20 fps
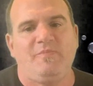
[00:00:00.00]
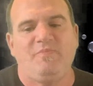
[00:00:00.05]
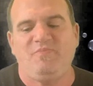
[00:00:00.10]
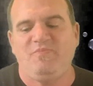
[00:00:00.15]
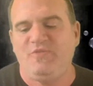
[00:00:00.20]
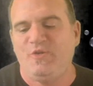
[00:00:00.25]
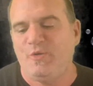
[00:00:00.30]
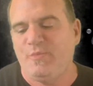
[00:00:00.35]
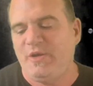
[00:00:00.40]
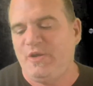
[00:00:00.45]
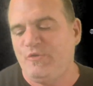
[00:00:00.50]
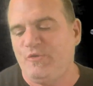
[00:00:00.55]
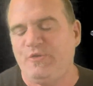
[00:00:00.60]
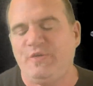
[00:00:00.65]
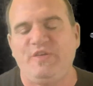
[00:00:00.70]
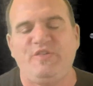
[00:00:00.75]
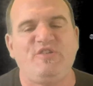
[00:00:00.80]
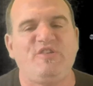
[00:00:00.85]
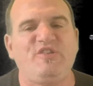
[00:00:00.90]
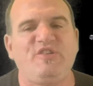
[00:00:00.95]
Nobody
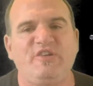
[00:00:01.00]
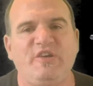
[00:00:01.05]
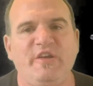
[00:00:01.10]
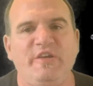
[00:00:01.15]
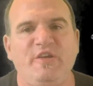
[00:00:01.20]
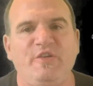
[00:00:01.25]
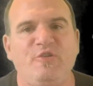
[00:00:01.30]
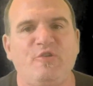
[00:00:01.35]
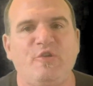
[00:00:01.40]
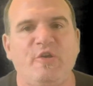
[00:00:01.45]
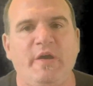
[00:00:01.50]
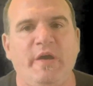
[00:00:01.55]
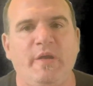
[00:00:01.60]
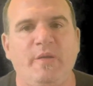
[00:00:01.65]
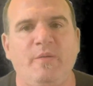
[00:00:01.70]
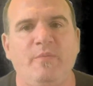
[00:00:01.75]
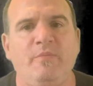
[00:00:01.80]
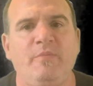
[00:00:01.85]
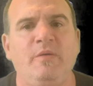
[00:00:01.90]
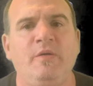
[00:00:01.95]
really studies
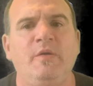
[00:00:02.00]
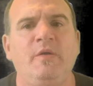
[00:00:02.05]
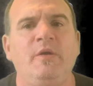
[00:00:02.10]
kratom.